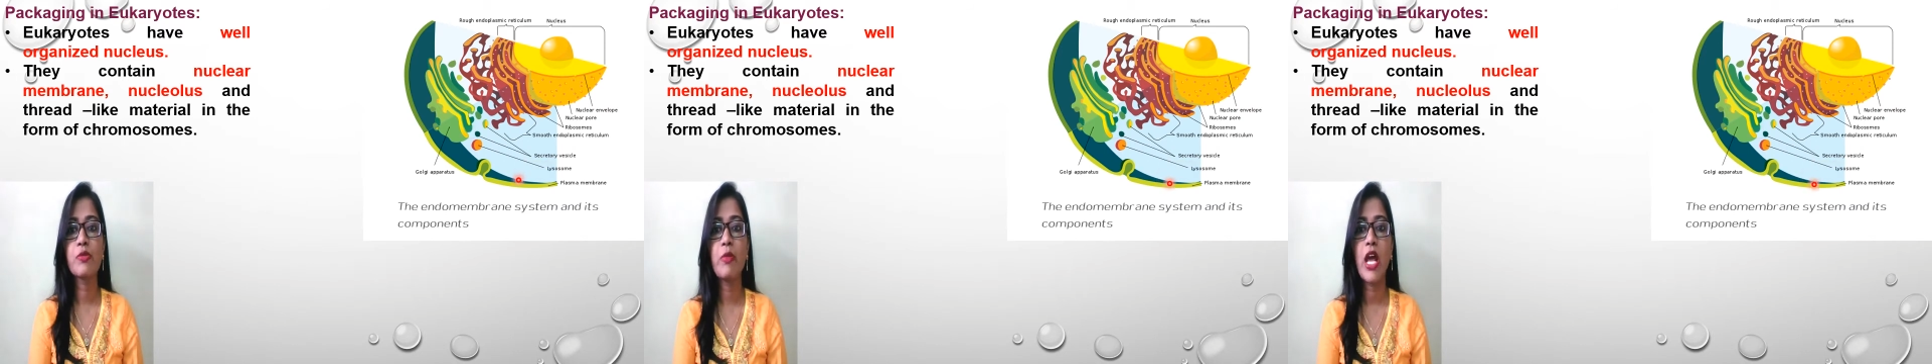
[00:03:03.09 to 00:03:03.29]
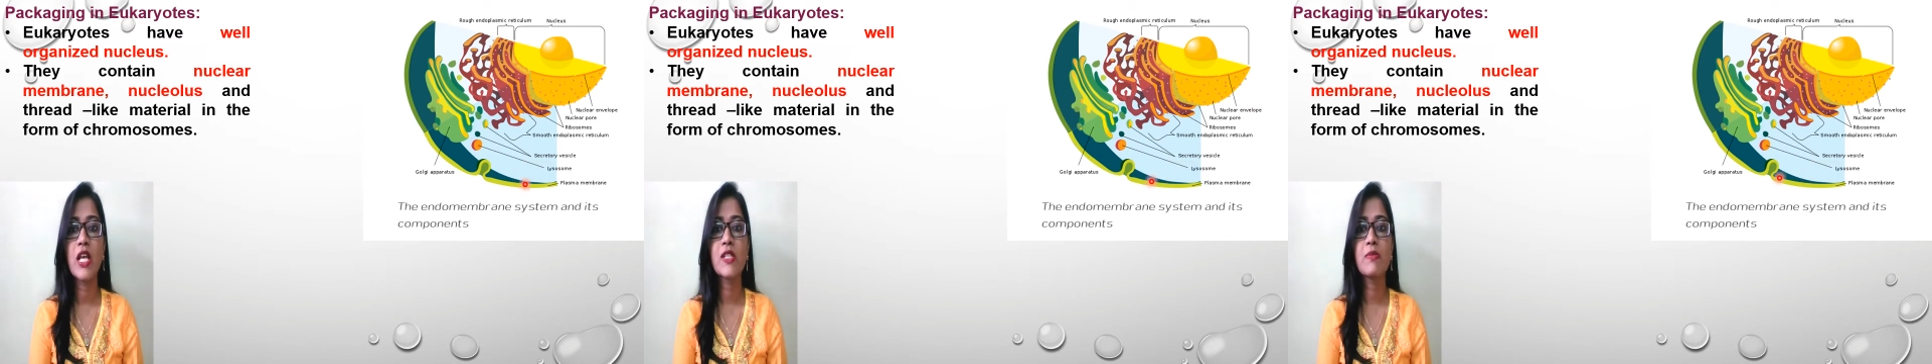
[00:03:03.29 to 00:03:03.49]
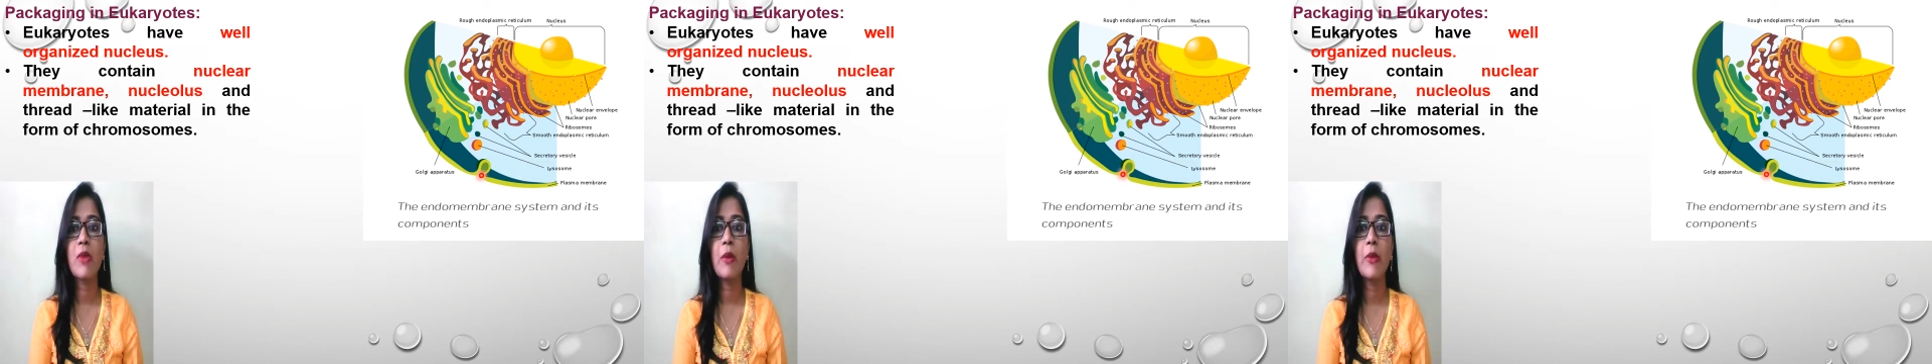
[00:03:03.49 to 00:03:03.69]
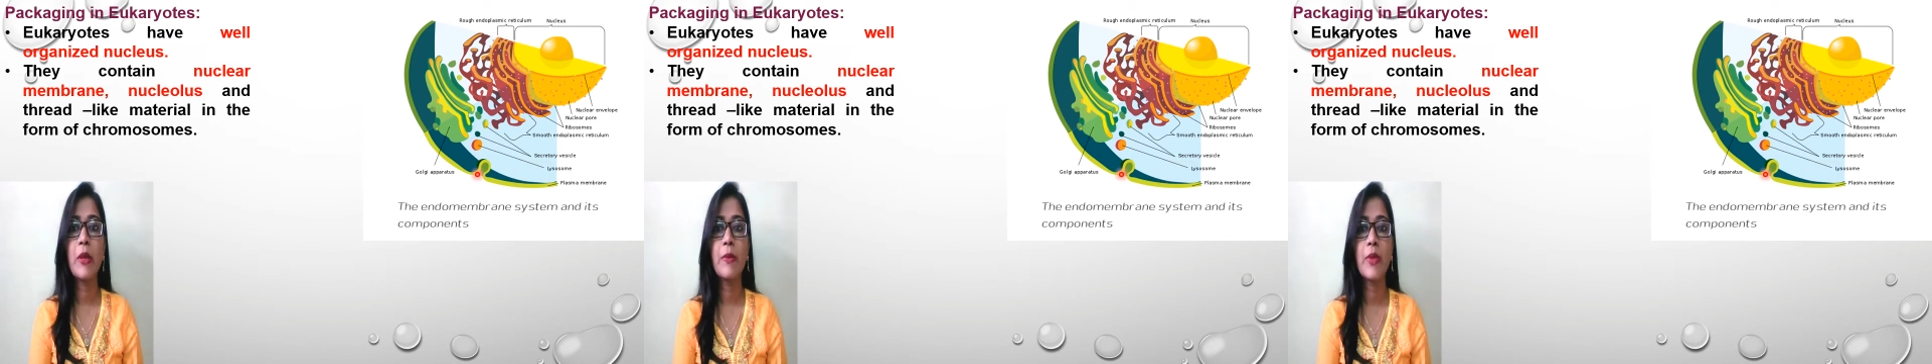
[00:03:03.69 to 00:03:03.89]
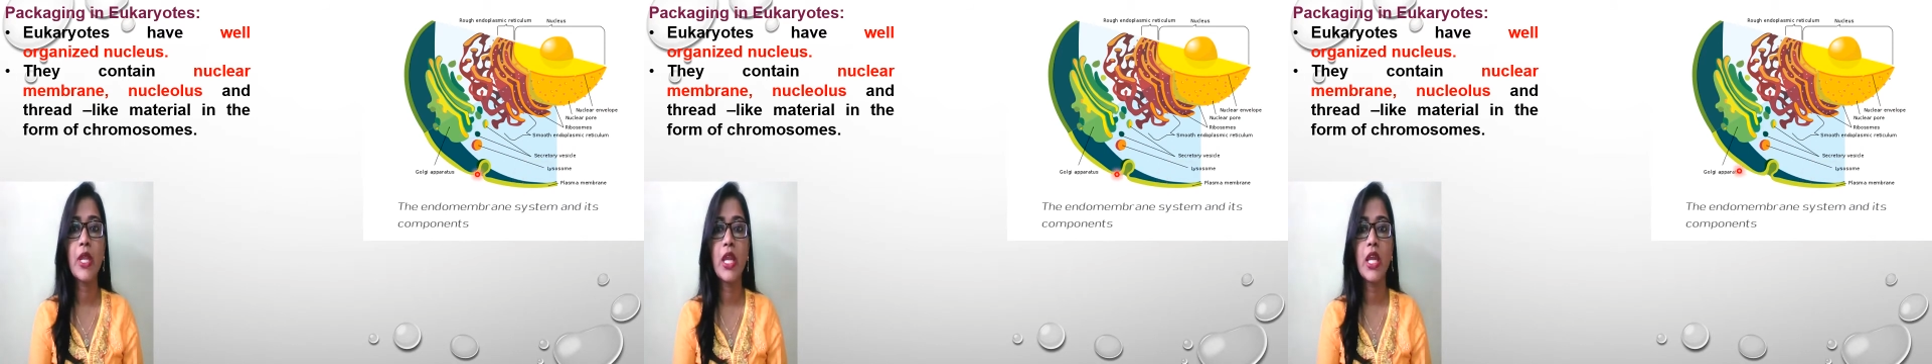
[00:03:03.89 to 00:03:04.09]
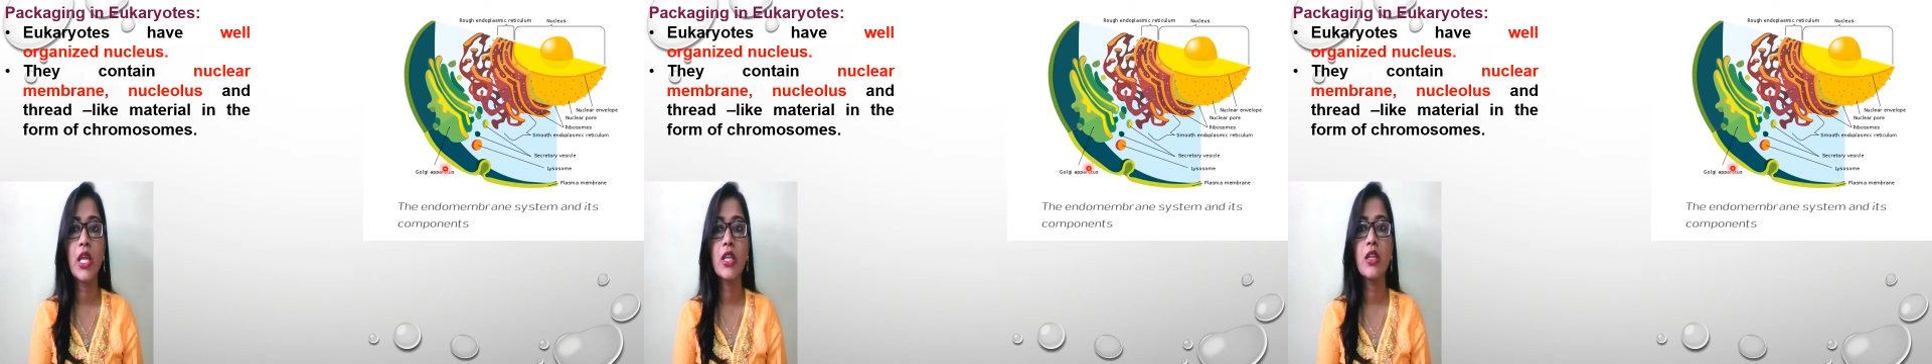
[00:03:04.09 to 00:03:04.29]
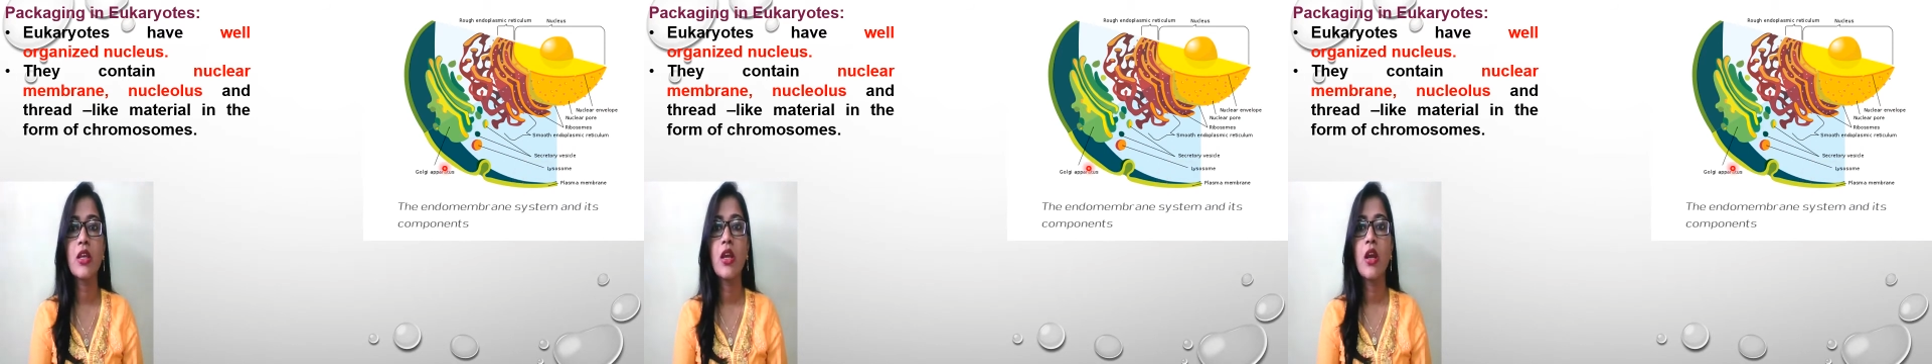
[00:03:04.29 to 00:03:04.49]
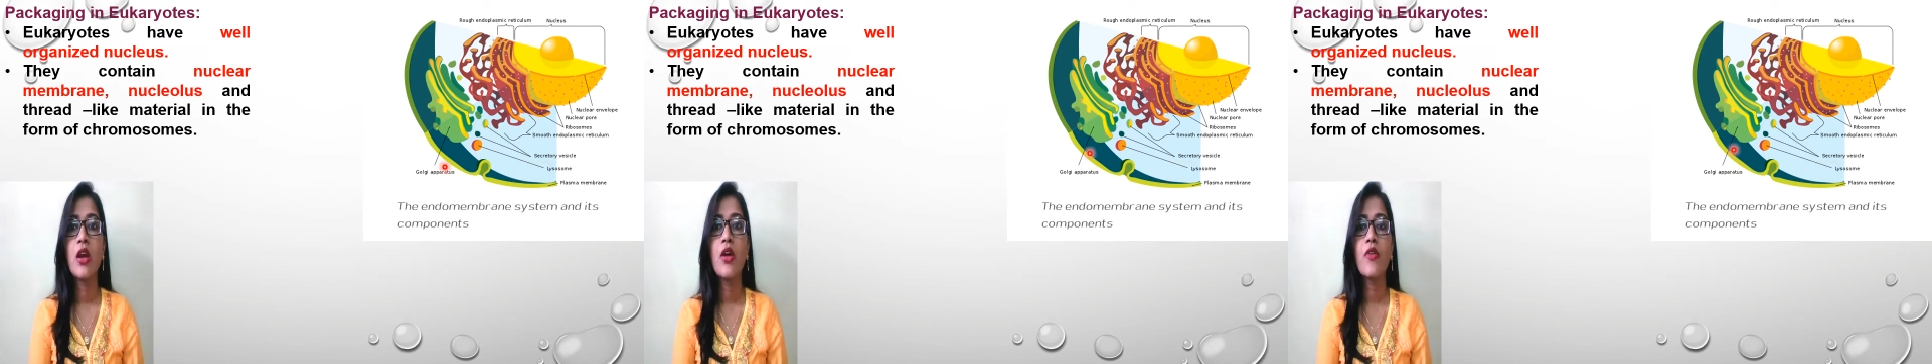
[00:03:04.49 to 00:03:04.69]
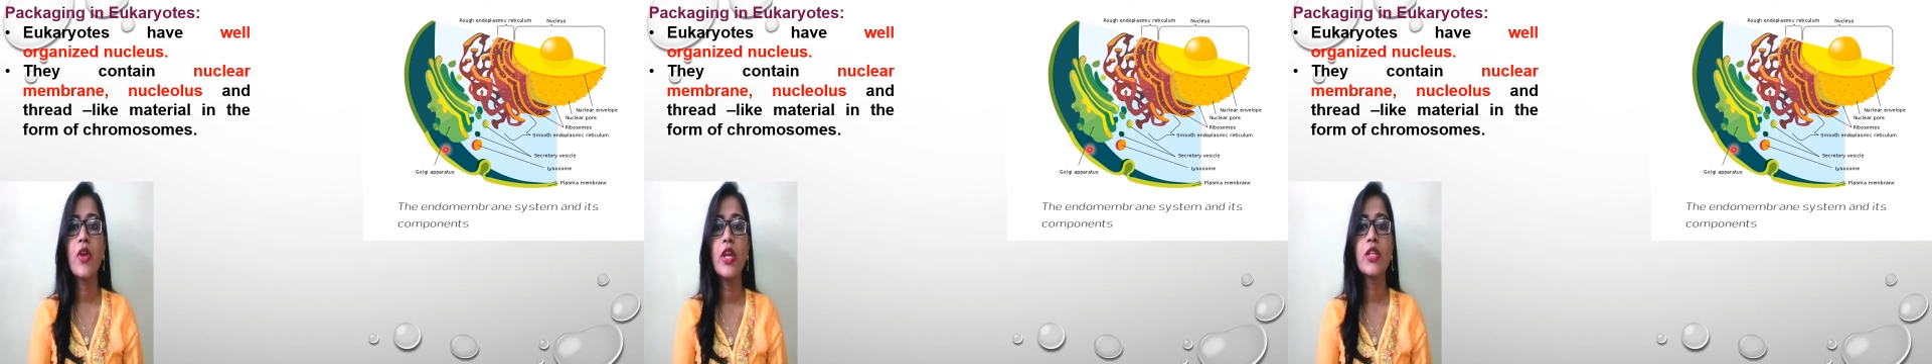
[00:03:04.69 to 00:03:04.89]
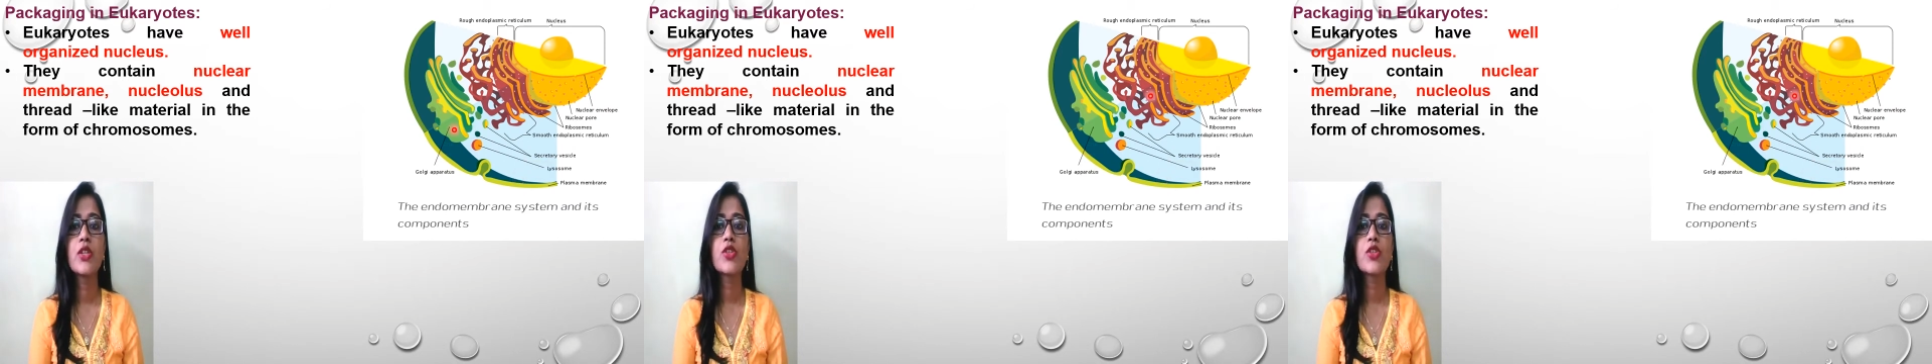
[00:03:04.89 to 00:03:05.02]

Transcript: plasma membrane, right?